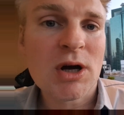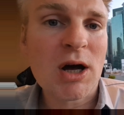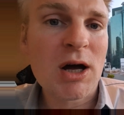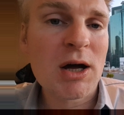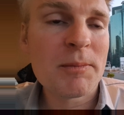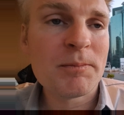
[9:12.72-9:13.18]

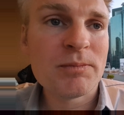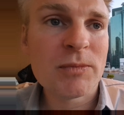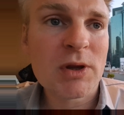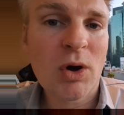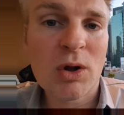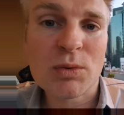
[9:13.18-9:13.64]

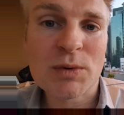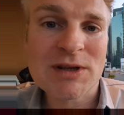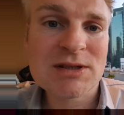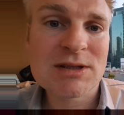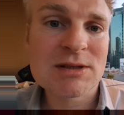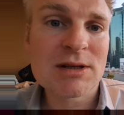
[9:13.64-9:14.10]
um,
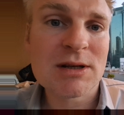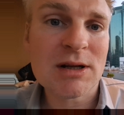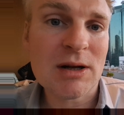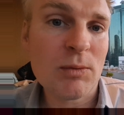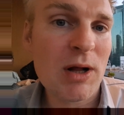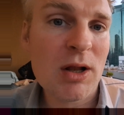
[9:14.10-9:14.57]
always,
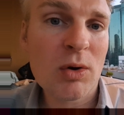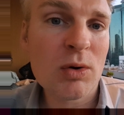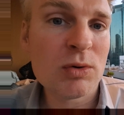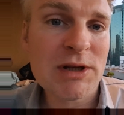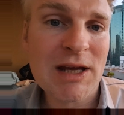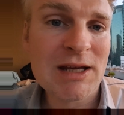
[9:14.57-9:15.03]
well,
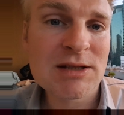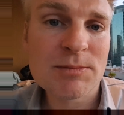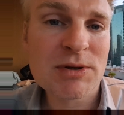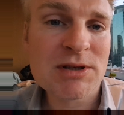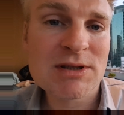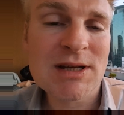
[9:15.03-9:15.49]
only
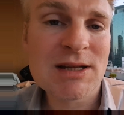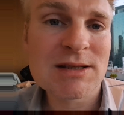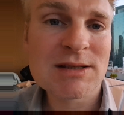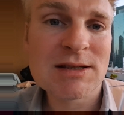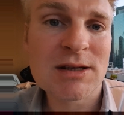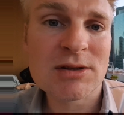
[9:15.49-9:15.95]

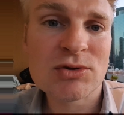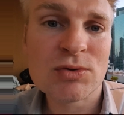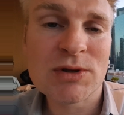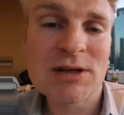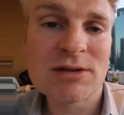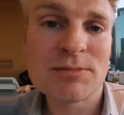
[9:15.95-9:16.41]
80% uh,
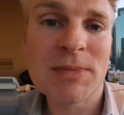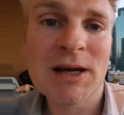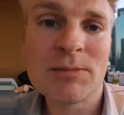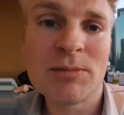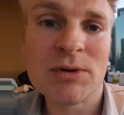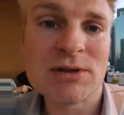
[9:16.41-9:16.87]
two years
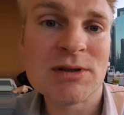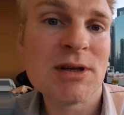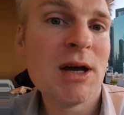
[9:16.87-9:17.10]
back, but